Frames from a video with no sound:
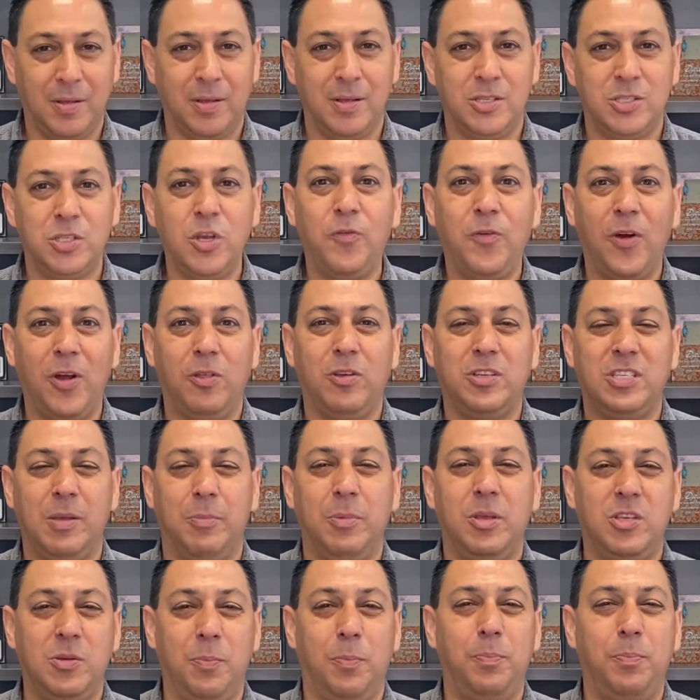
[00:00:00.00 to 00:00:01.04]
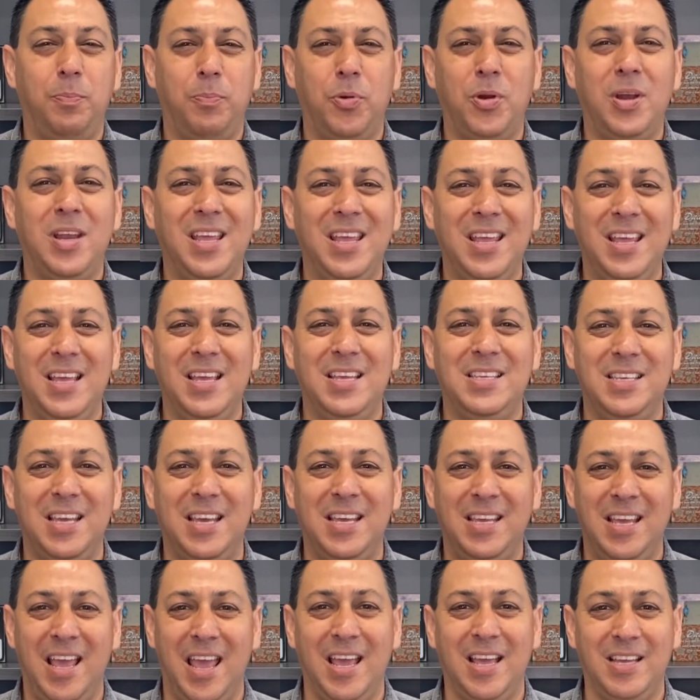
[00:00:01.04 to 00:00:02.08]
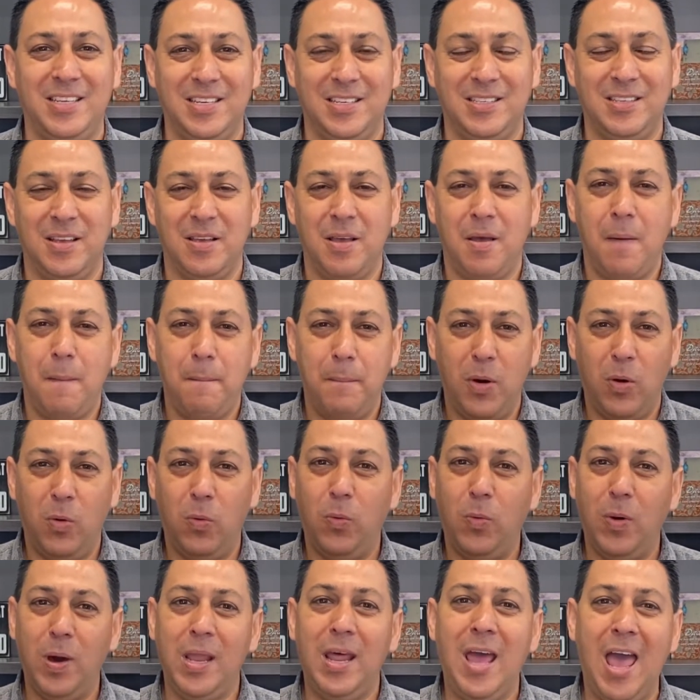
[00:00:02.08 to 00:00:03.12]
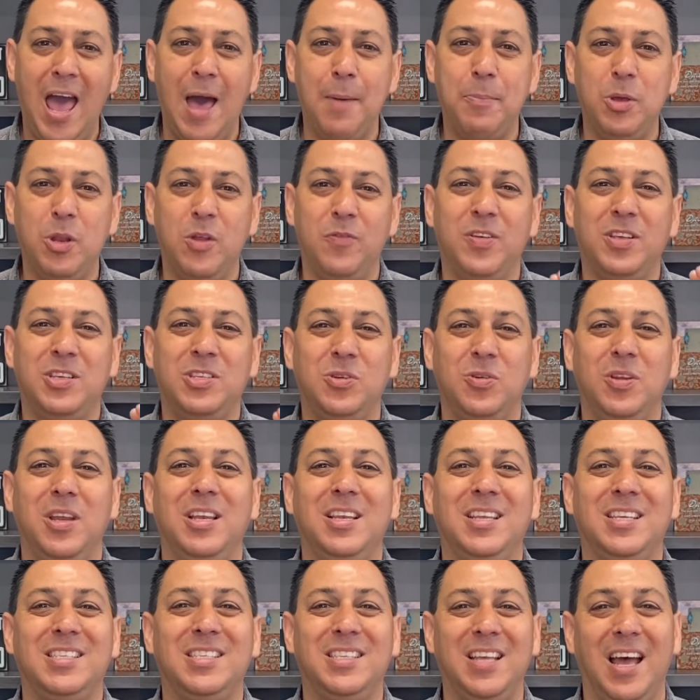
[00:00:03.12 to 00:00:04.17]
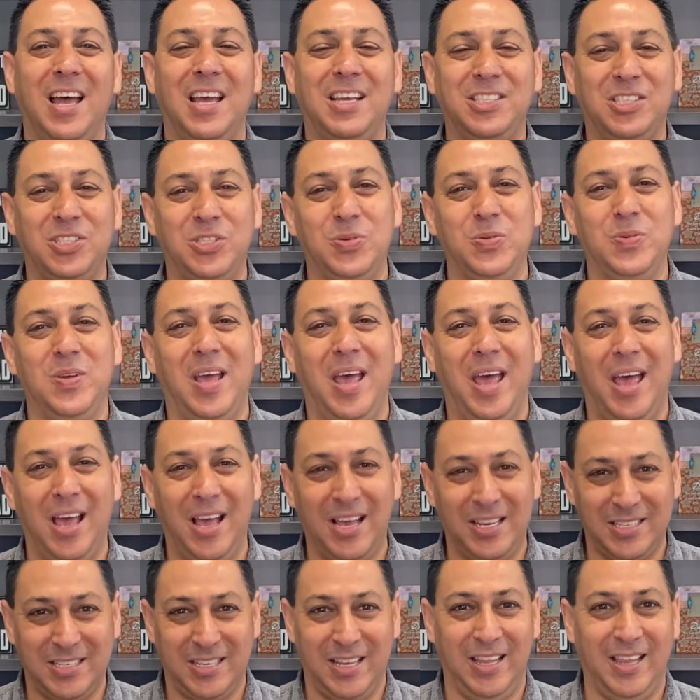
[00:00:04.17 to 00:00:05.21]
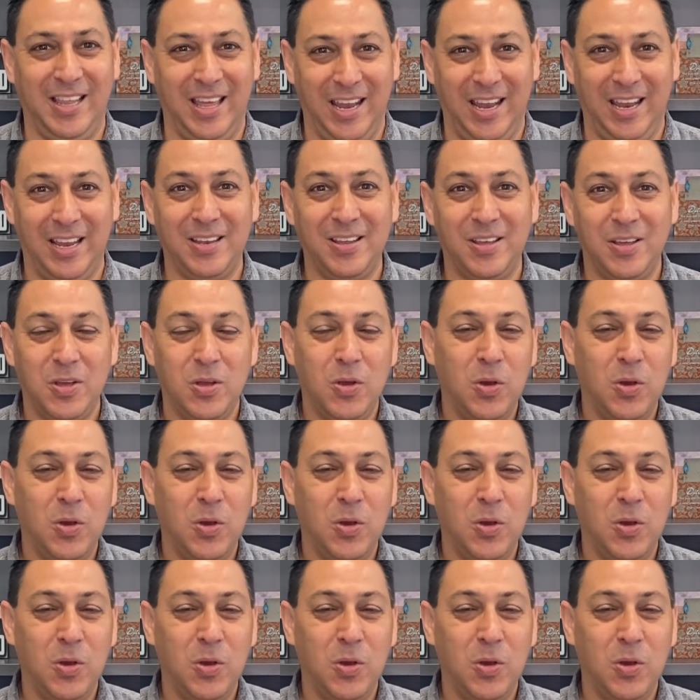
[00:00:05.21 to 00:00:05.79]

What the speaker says: So far, those have been some pretty easy cases, but what happened if a student decides to escalate it?